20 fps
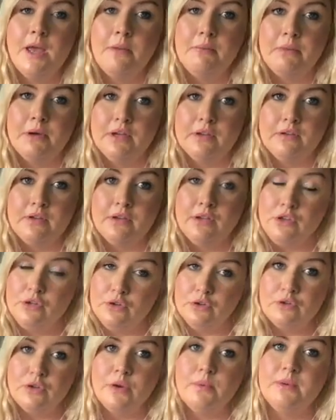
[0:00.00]
but you
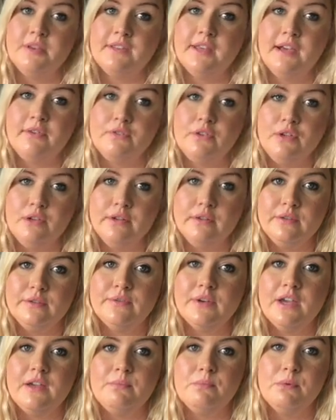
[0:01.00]
don't always have to use
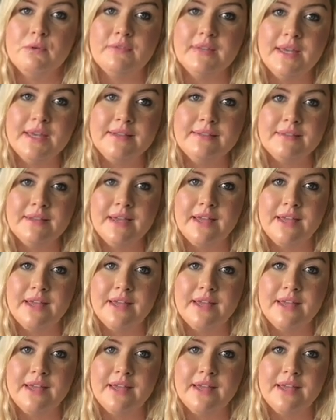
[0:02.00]
5%,